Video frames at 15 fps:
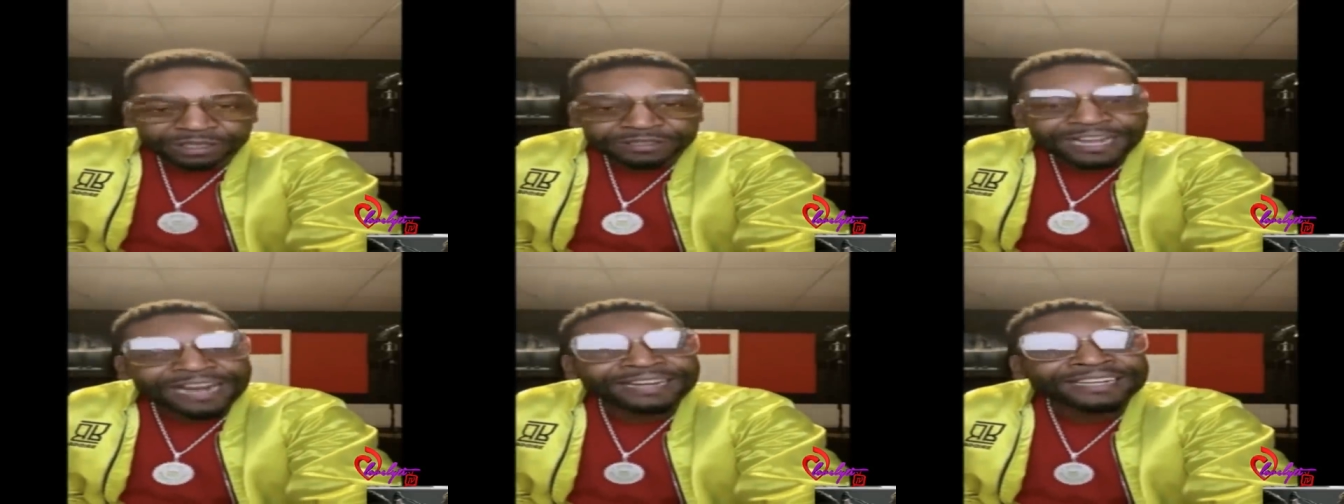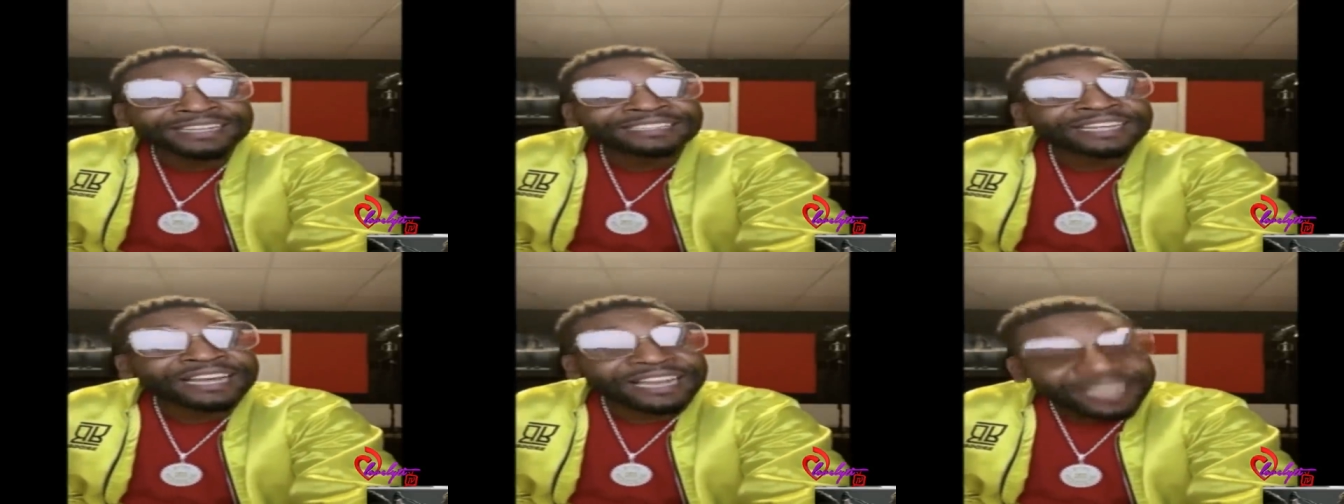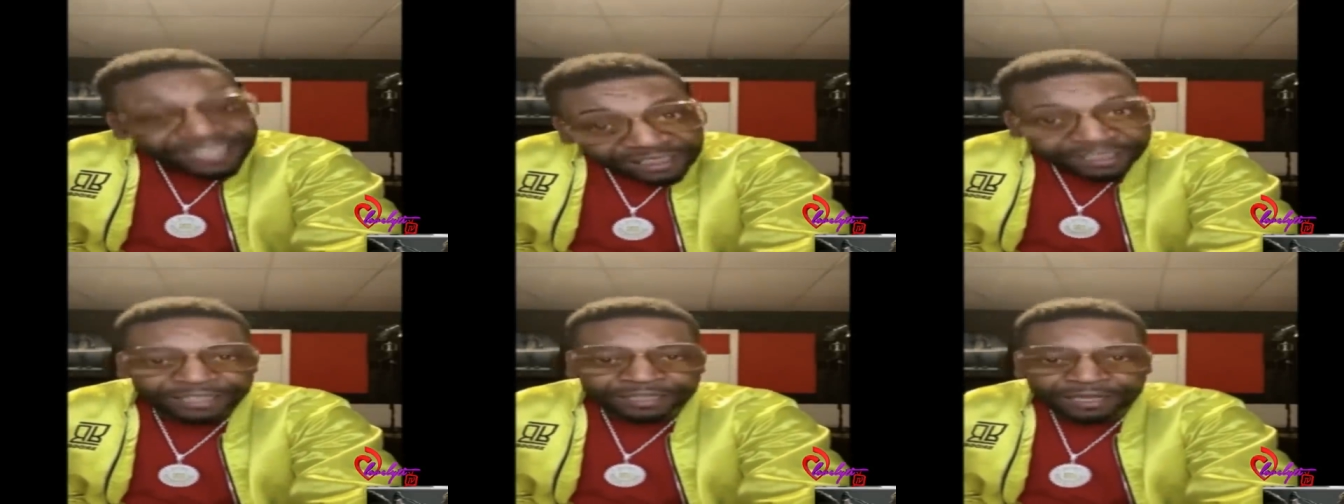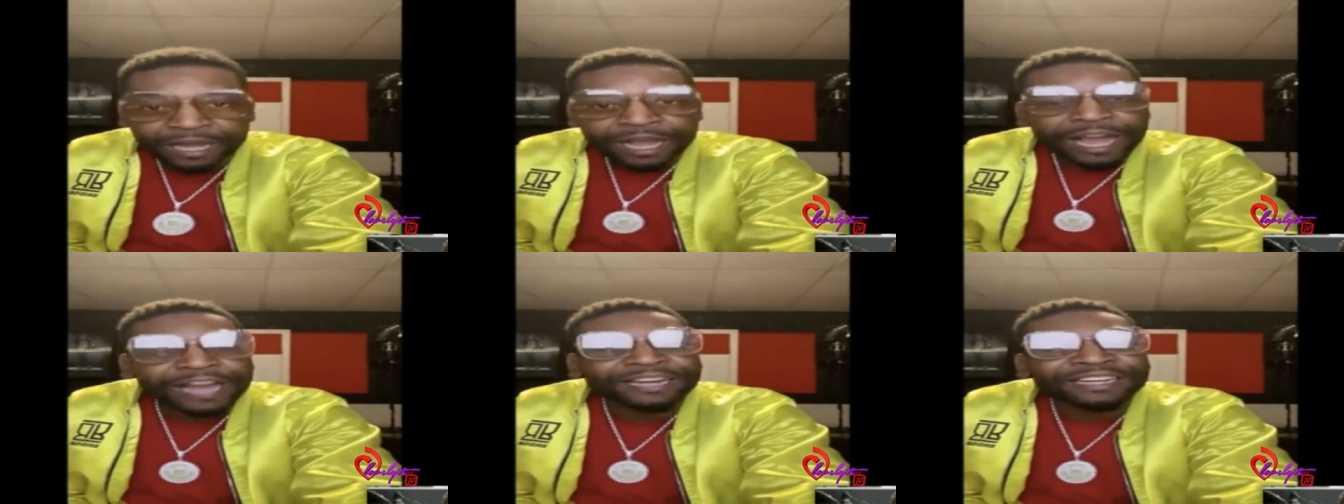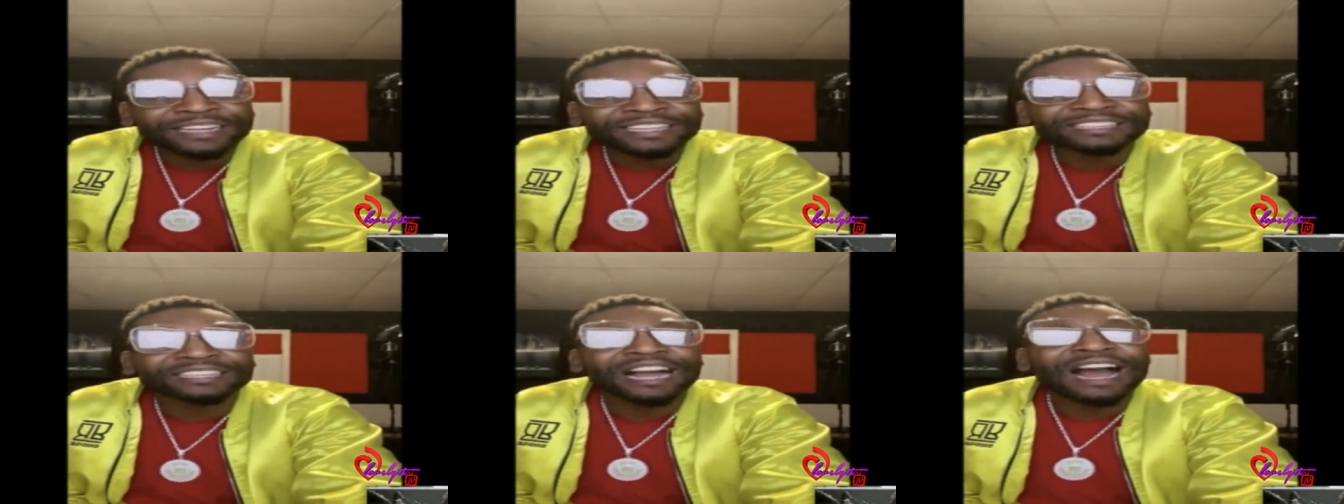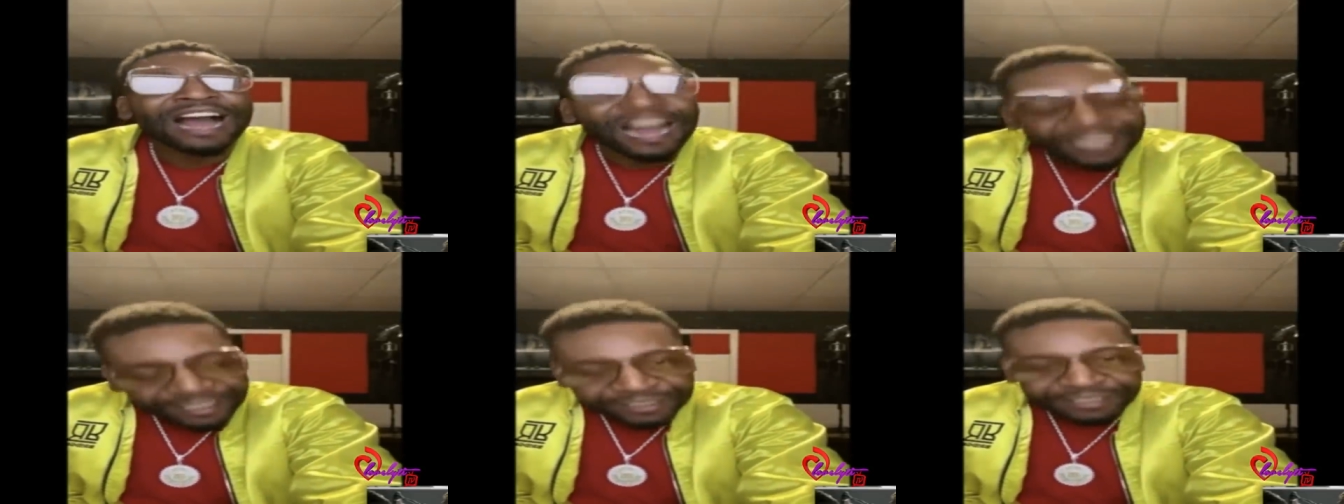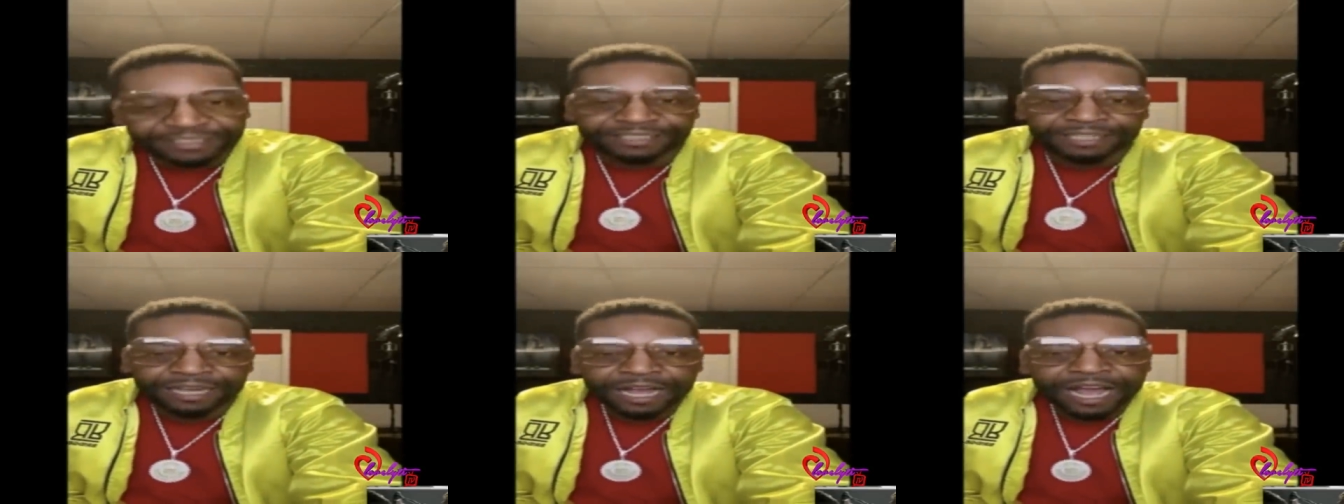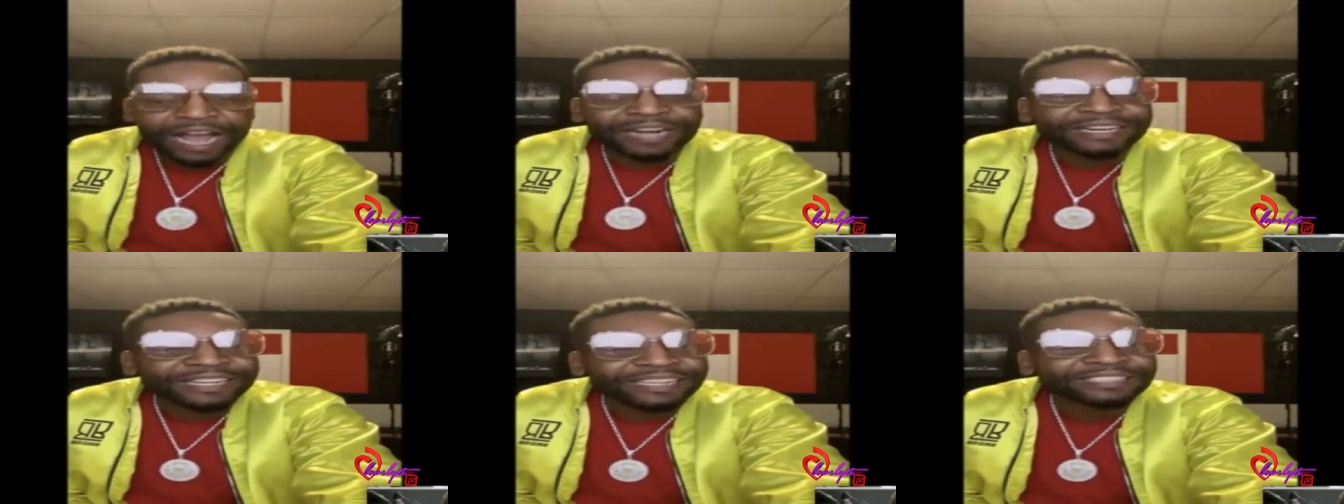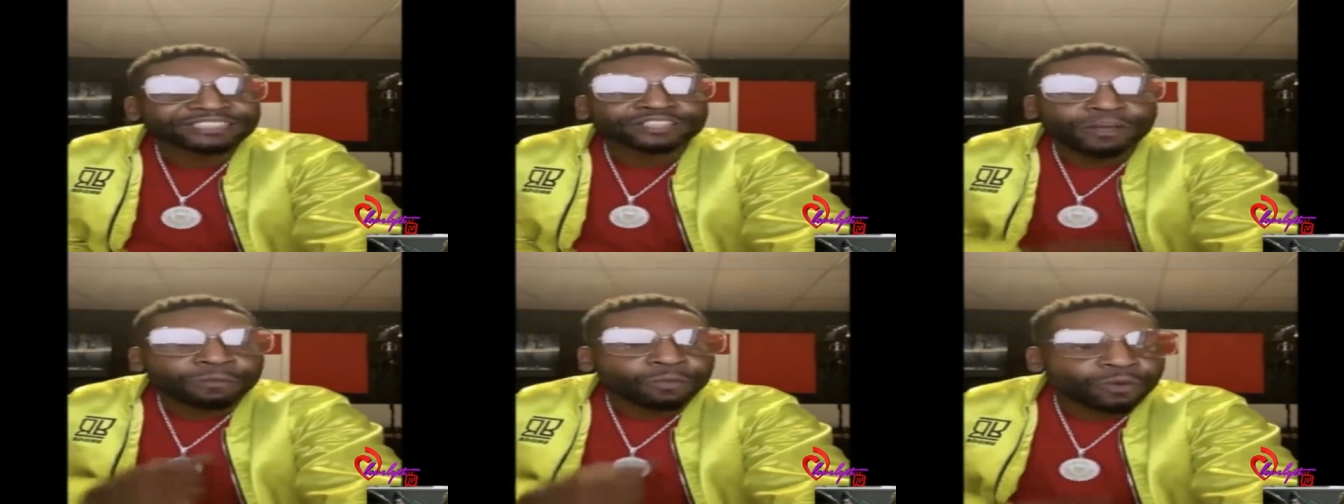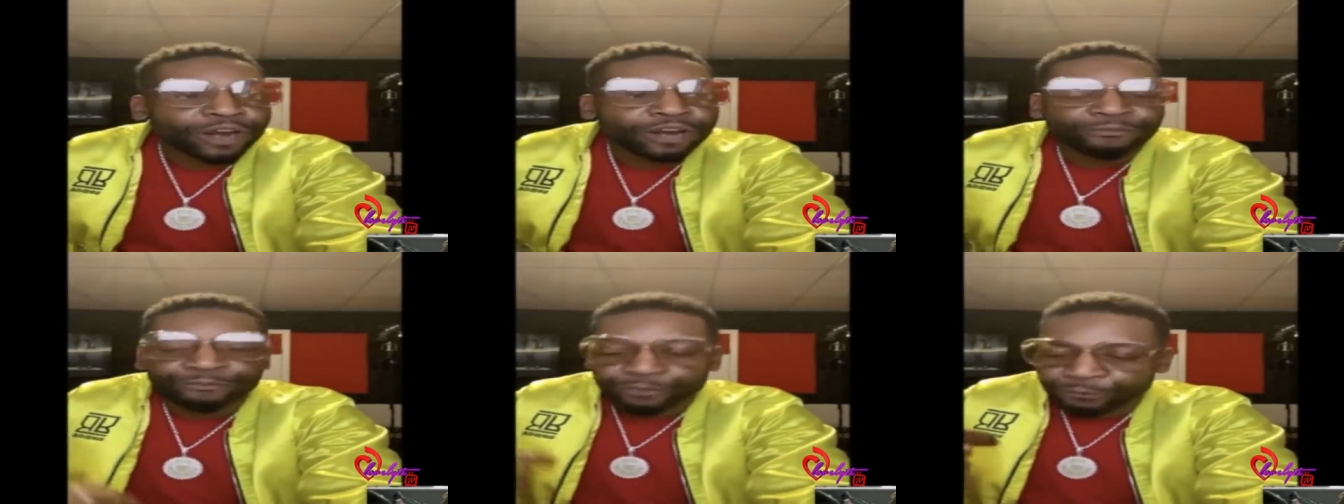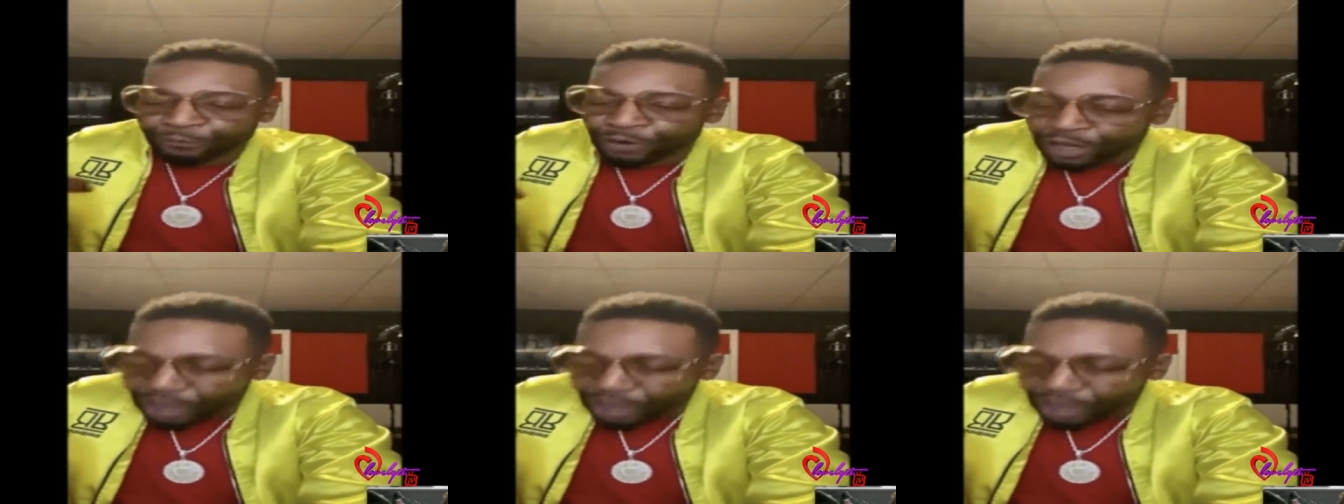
that needs healing and needs honesty and needs somewhere for